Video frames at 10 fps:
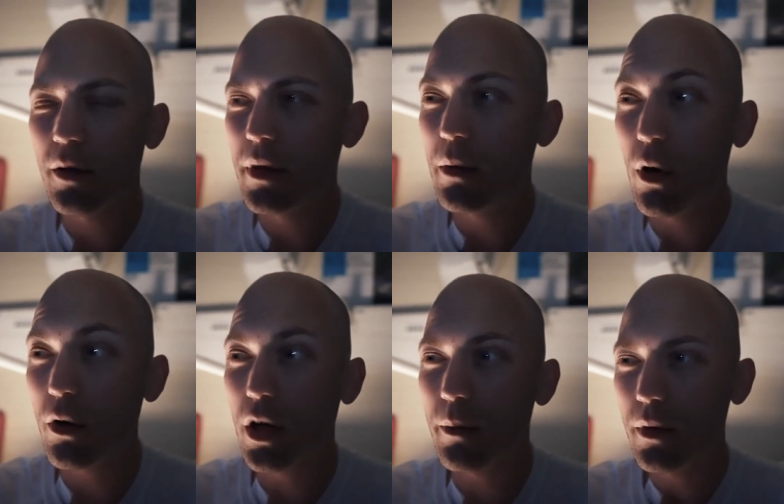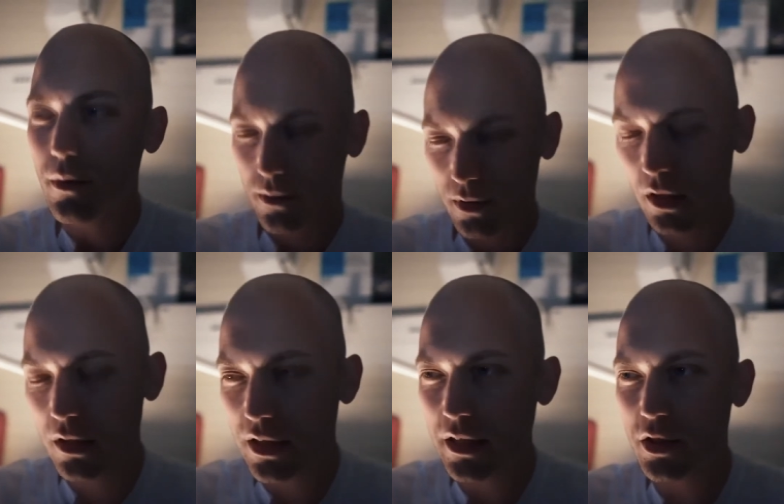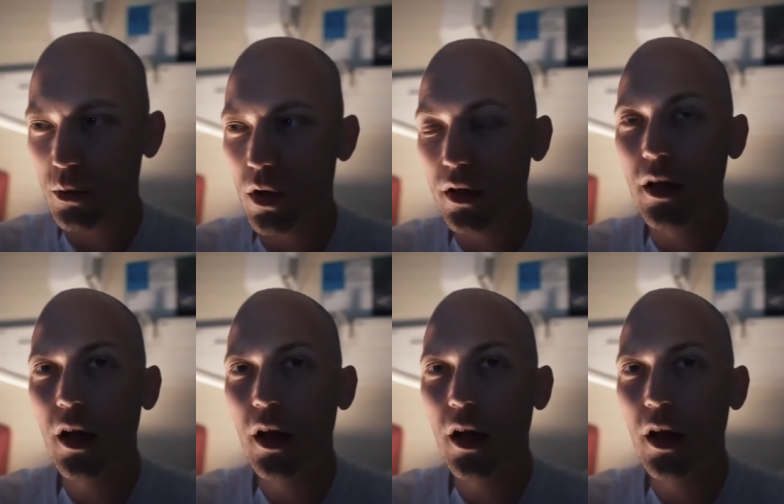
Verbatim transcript: uh, being woken up at ten to one